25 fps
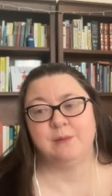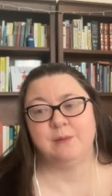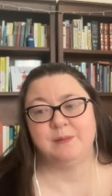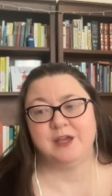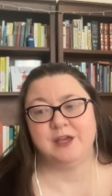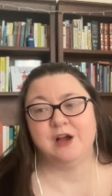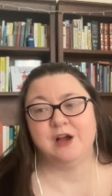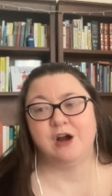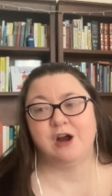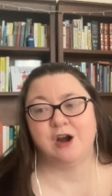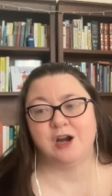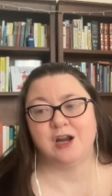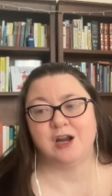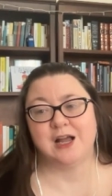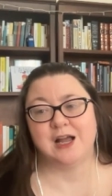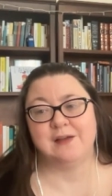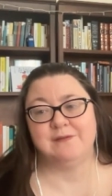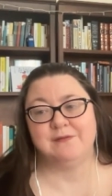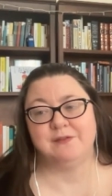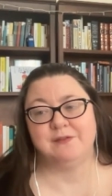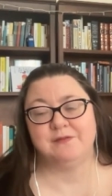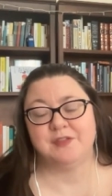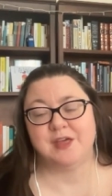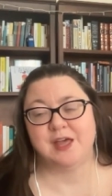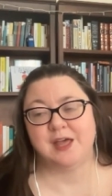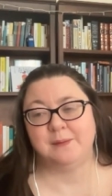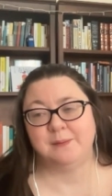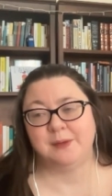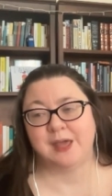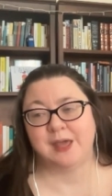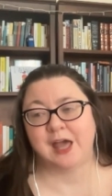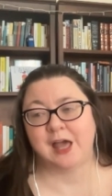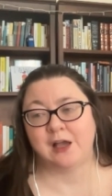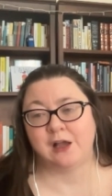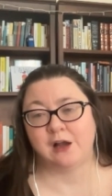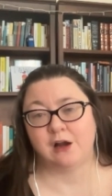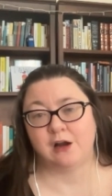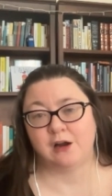a big archive of the
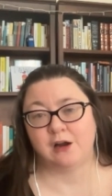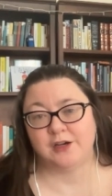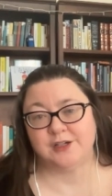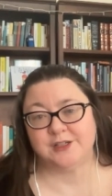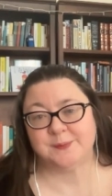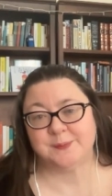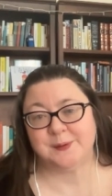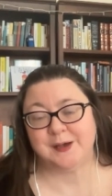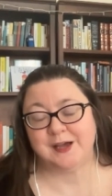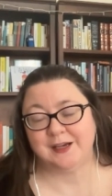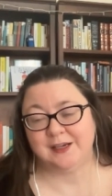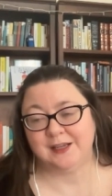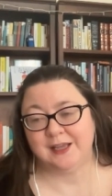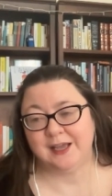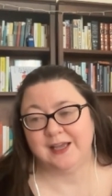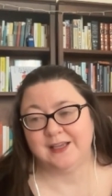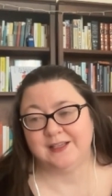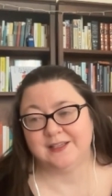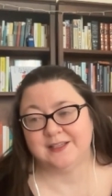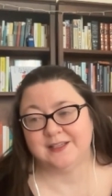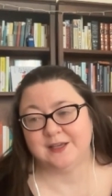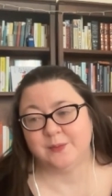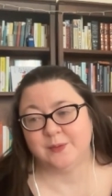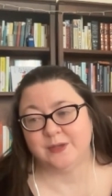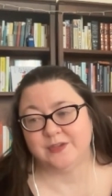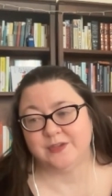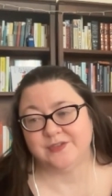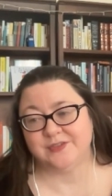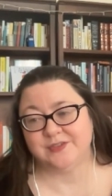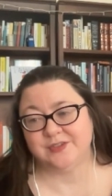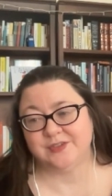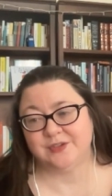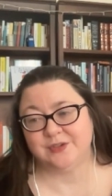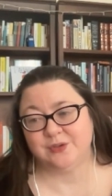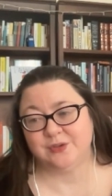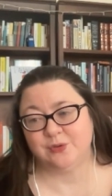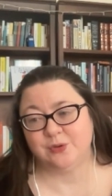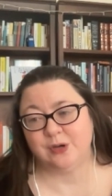mcat cars podcast that we used
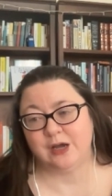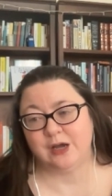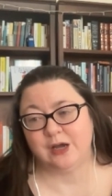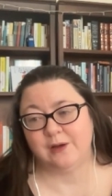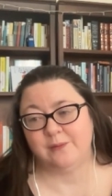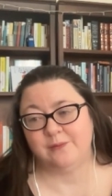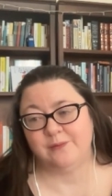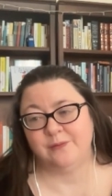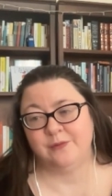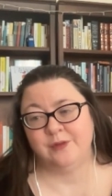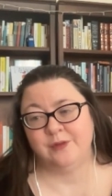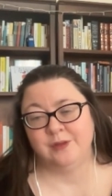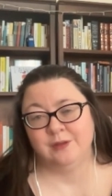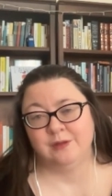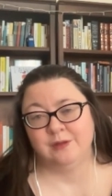to do um,